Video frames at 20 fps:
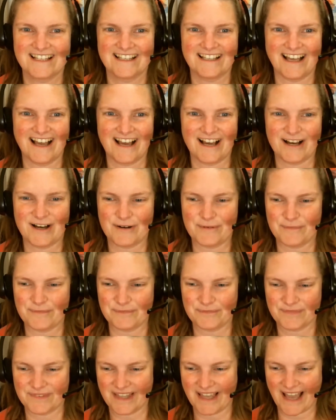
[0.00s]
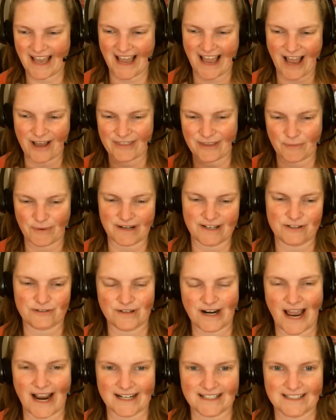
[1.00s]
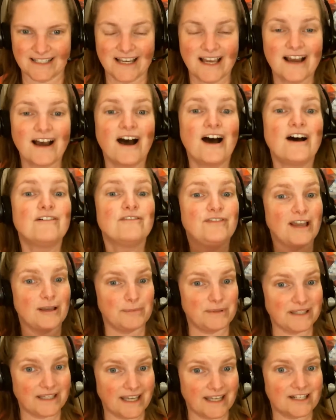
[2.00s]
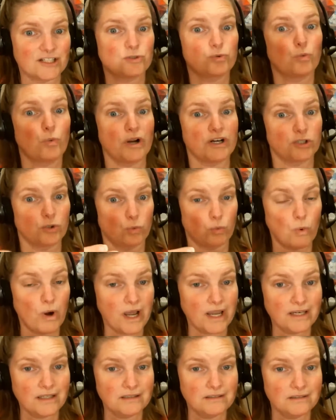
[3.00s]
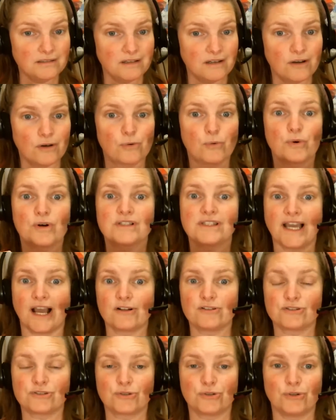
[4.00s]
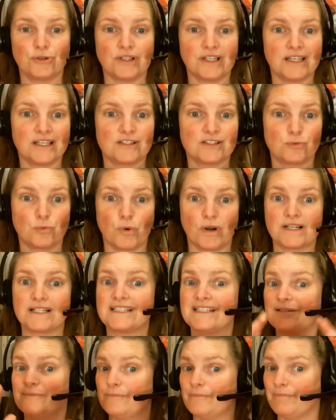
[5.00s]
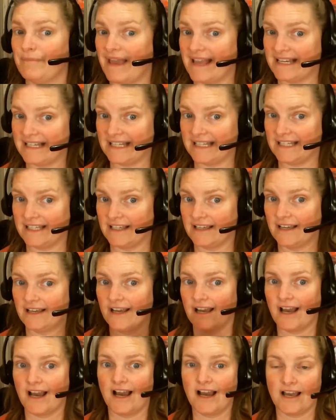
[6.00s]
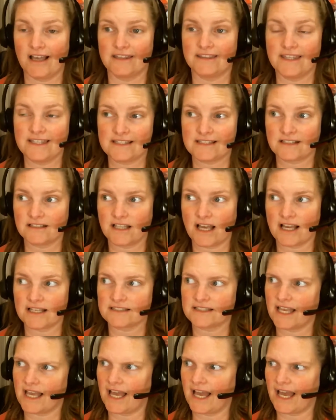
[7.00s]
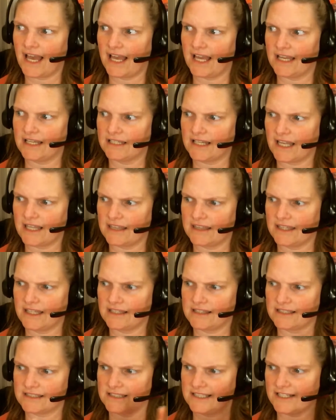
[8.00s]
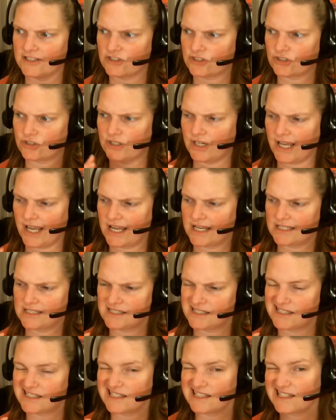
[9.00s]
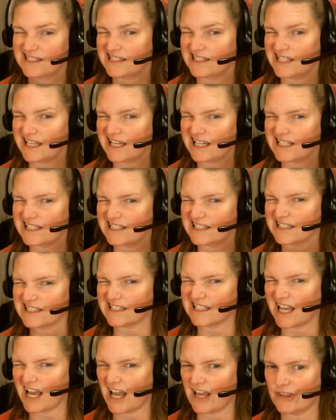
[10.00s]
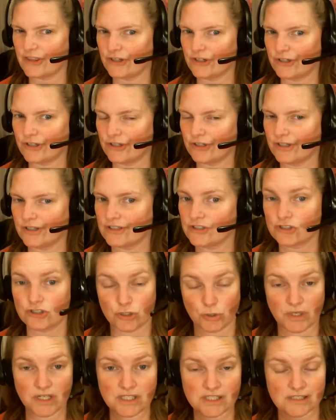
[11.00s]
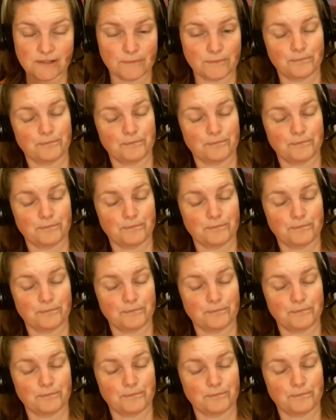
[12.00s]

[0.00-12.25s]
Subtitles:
how they want to interact. VIP Kid is 1-to-1, whereas OutSchool is 1-to-many. This class had, I think, the teacher and 6 other students